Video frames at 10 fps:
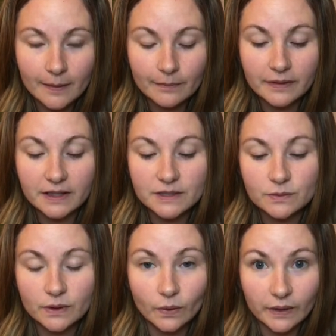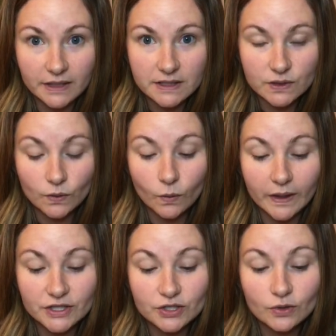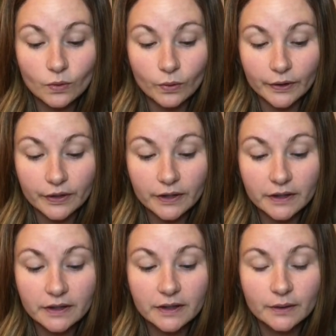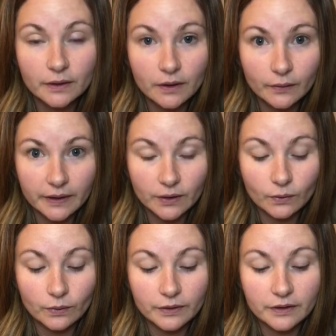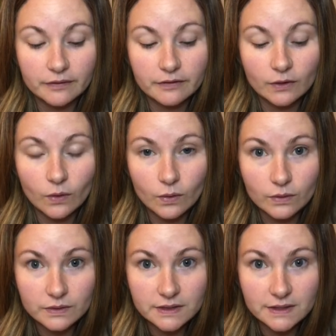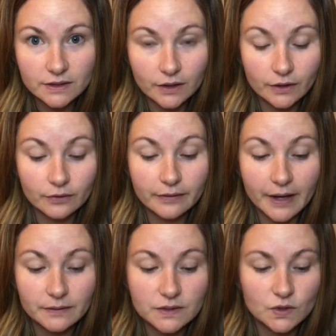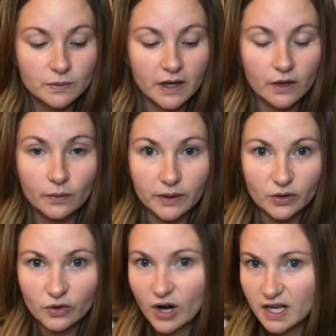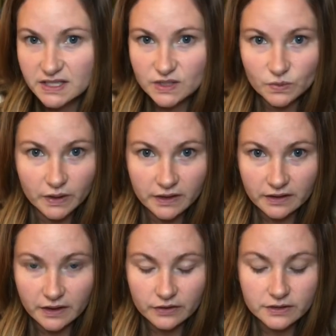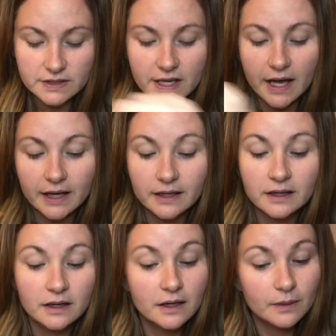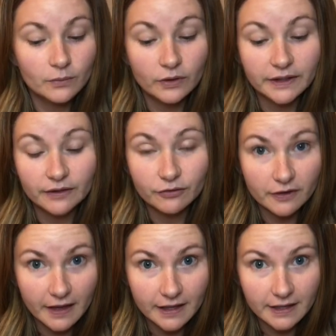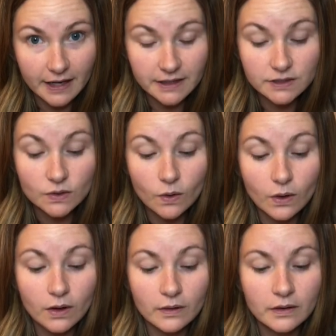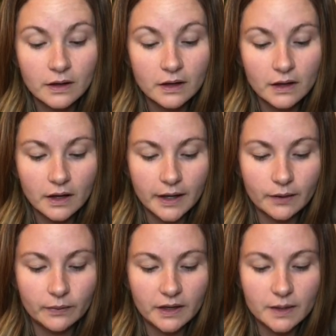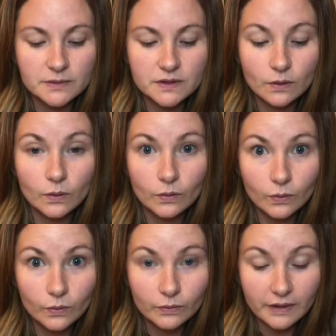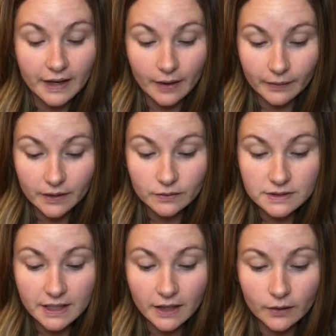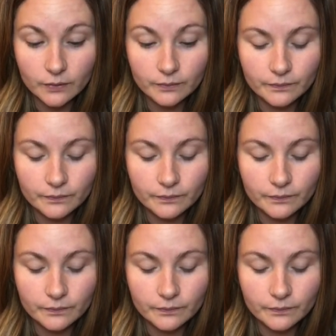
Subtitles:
because we're going in sequential order, going in order of the holes all around, so I'm not going across to one on the other side, looking for that next hole. I went up, so now I go down.